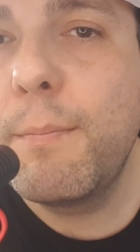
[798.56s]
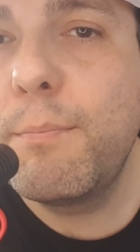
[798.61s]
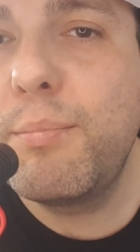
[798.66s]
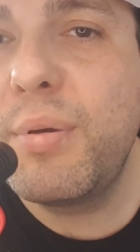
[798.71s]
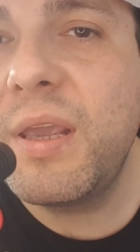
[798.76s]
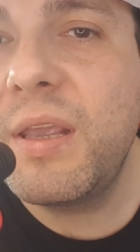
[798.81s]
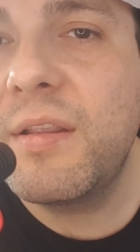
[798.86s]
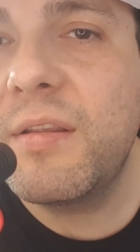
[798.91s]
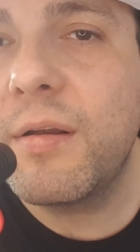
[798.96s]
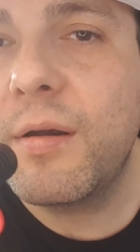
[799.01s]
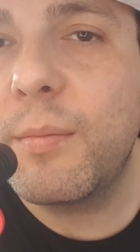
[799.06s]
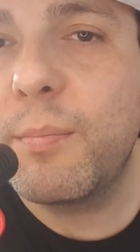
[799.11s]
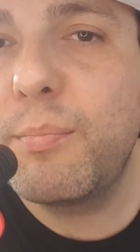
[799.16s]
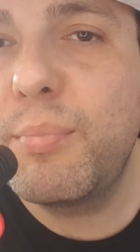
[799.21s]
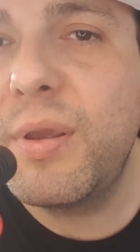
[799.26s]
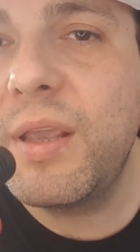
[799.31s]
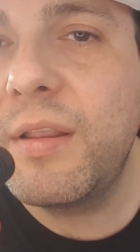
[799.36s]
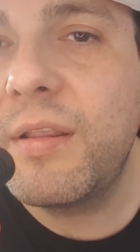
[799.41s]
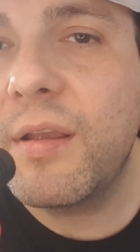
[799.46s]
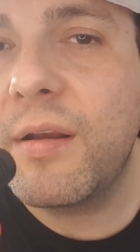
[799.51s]
Peter,
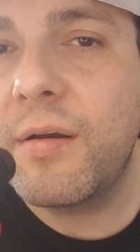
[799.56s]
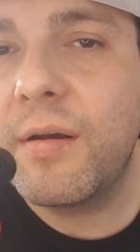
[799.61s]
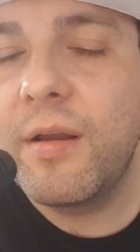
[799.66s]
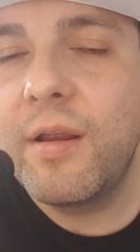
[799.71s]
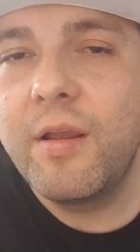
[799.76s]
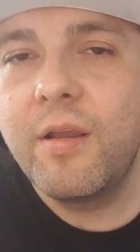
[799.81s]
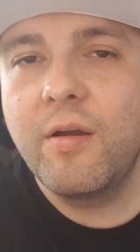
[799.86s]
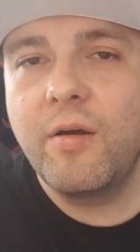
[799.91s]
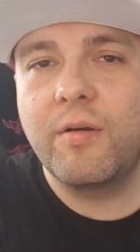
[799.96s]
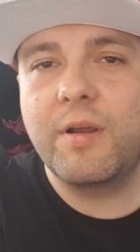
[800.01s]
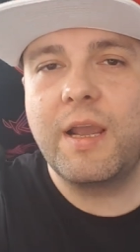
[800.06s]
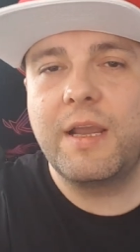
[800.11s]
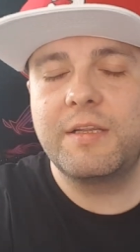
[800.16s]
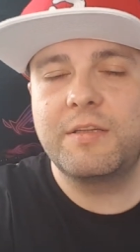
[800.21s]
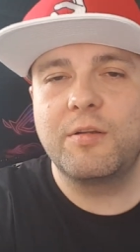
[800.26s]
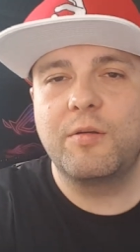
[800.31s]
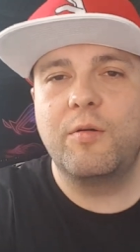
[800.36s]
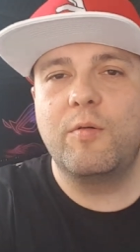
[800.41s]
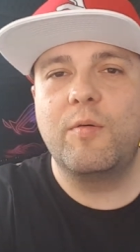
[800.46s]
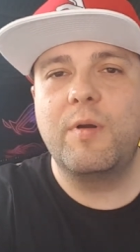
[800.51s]
Peter. Okay,
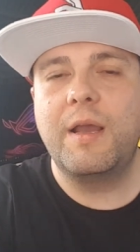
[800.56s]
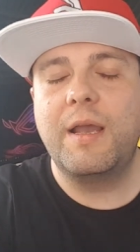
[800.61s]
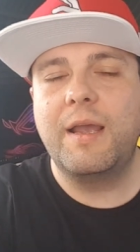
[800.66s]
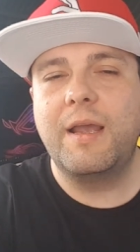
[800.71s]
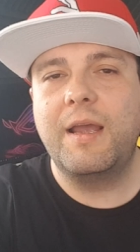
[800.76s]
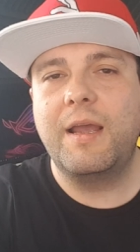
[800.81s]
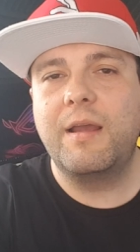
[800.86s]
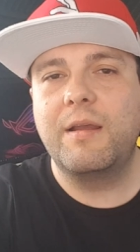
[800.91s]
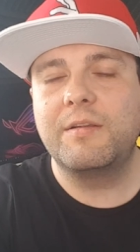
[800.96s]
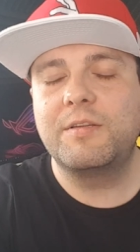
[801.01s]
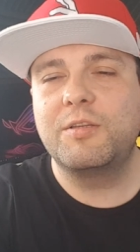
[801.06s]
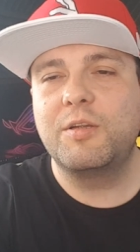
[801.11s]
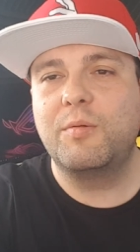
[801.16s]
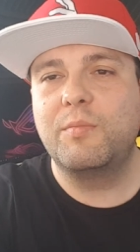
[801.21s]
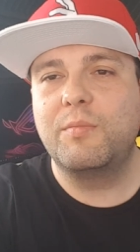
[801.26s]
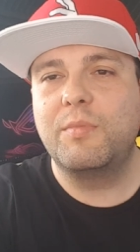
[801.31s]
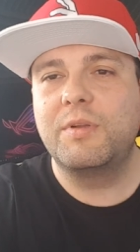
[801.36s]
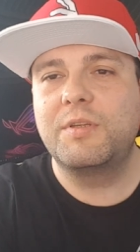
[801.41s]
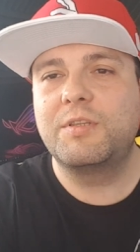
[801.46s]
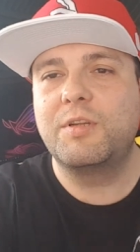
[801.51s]
so uh,
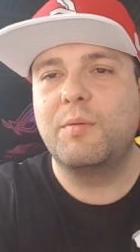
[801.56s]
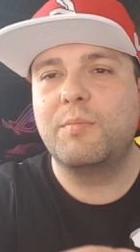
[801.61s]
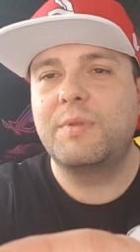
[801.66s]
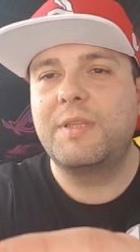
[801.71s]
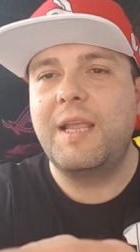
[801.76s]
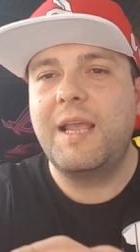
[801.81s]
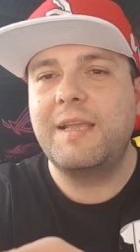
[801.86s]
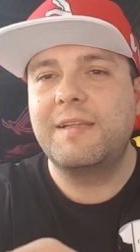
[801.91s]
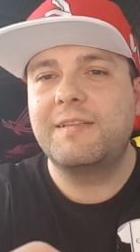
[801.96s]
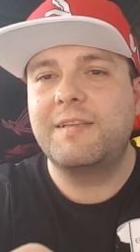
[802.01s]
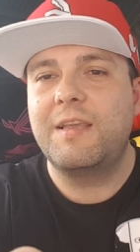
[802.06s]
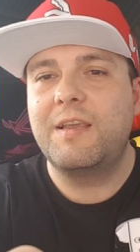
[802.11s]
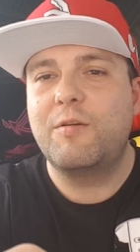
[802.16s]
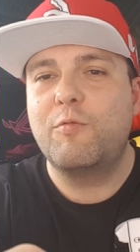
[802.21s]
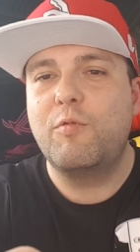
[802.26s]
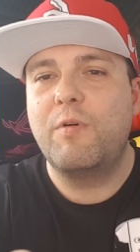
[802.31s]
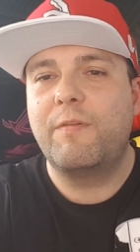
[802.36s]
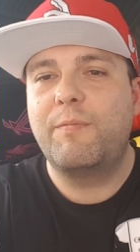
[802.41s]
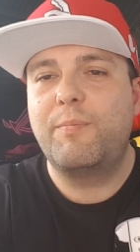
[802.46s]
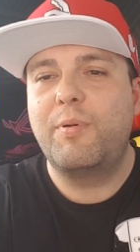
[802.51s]
some some testing
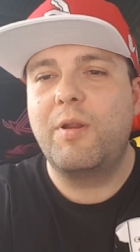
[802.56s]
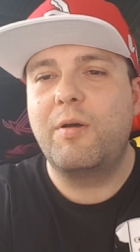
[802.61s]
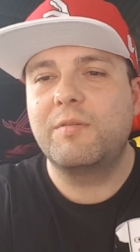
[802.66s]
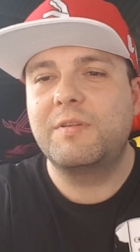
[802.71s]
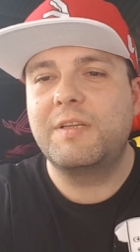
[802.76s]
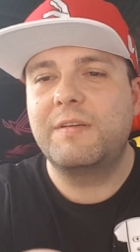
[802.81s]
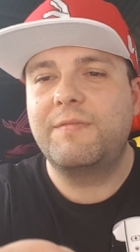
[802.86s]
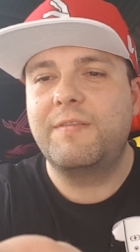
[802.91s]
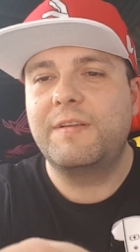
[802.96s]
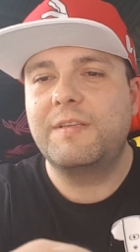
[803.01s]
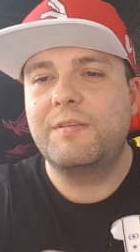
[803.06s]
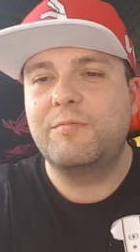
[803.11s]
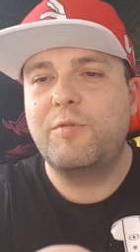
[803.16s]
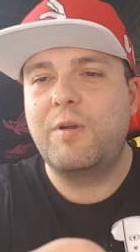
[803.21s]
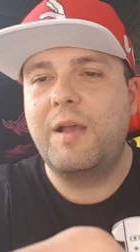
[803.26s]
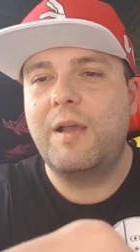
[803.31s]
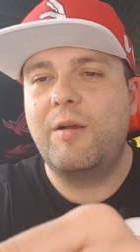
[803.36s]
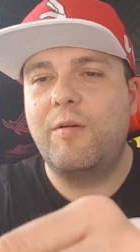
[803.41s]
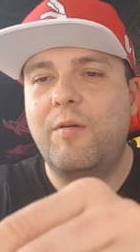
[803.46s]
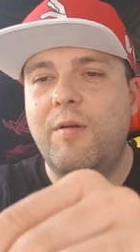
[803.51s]
with plosive as
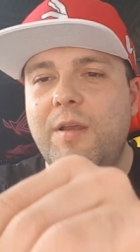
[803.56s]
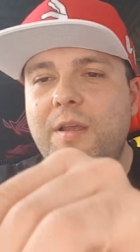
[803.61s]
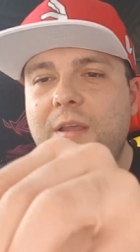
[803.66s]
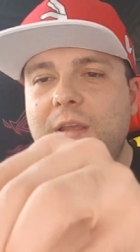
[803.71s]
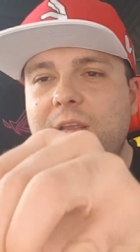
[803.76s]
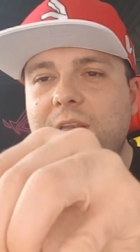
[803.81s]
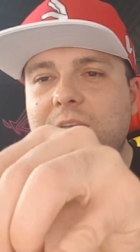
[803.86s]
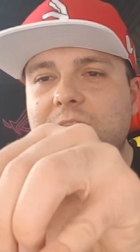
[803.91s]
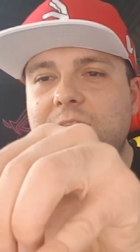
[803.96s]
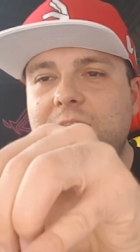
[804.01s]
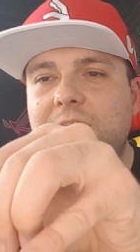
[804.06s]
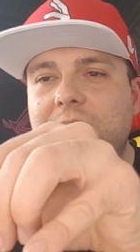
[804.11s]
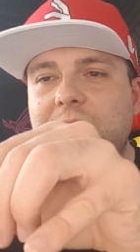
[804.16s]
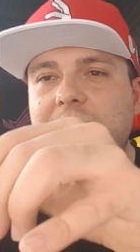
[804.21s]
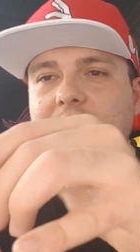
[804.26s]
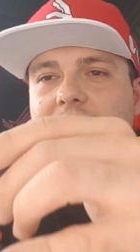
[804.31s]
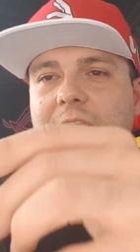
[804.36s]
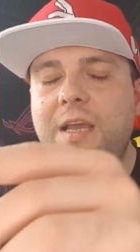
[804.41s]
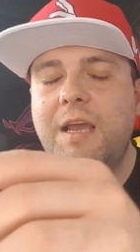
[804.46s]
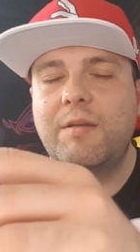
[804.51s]
well, just to
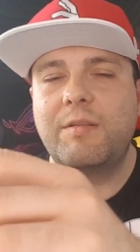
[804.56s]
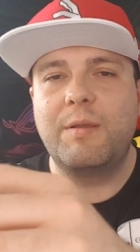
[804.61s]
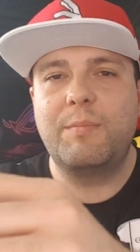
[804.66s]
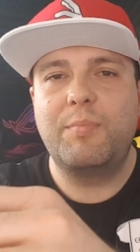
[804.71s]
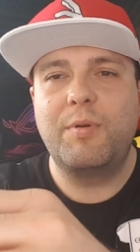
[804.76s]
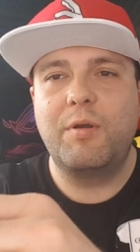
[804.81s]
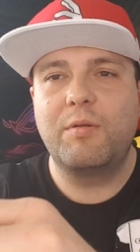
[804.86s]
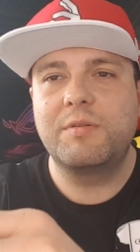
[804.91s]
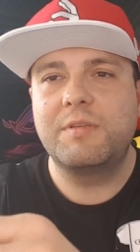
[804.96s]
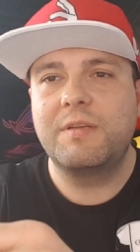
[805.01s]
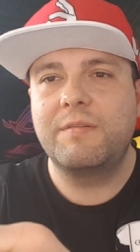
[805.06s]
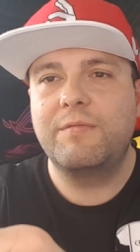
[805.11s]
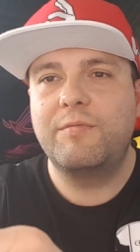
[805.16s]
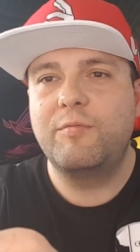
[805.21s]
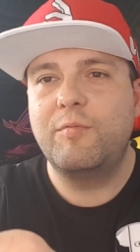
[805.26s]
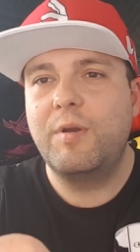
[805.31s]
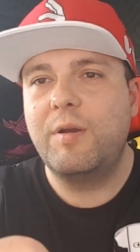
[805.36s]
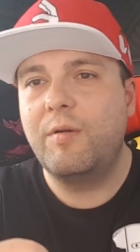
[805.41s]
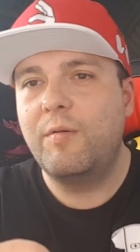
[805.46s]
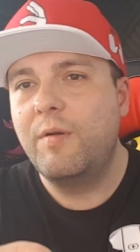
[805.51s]
see how the plosive
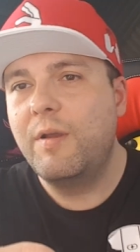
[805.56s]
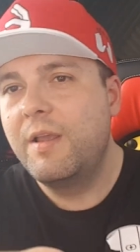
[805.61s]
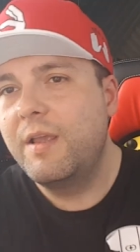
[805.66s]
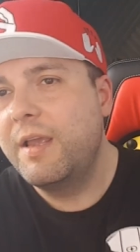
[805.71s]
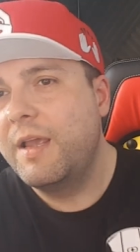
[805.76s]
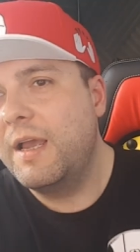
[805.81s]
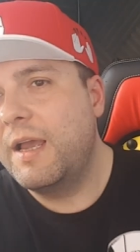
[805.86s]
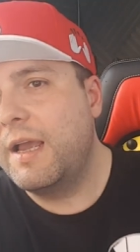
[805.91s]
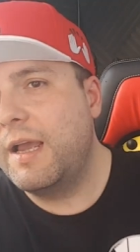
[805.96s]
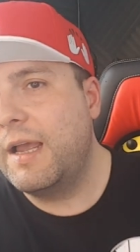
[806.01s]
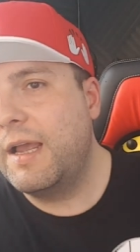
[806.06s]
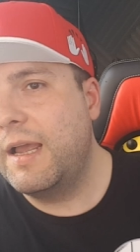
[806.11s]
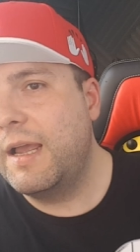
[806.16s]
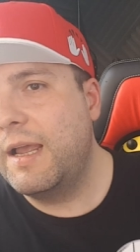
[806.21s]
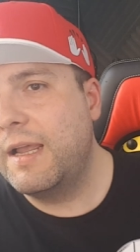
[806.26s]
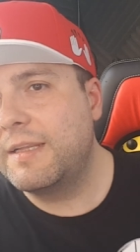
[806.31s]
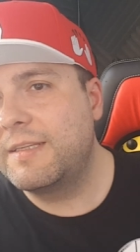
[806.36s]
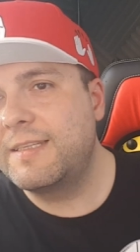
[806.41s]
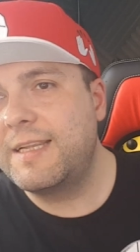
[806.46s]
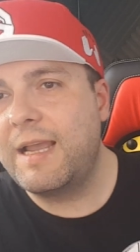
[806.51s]
will
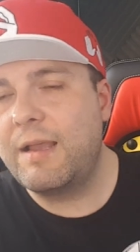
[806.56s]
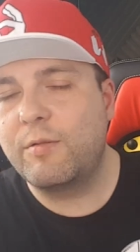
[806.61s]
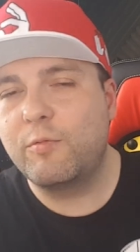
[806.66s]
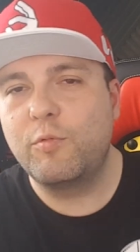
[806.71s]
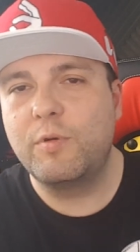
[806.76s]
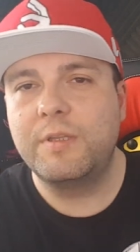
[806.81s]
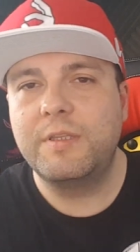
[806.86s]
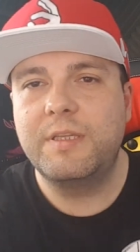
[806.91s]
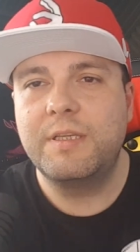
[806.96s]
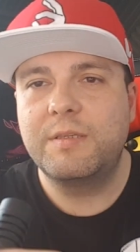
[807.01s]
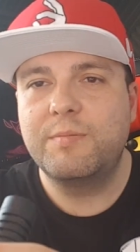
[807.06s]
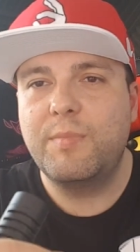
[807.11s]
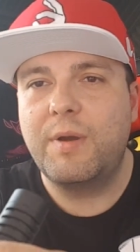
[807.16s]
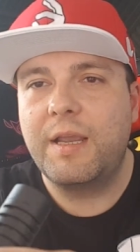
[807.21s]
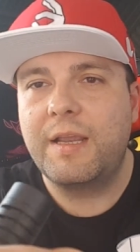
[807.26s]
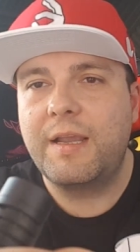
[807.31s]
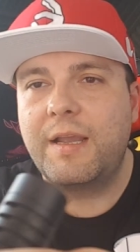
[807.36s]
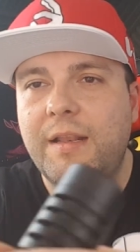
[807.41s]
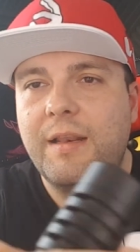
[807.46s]
uh, sound with this mic.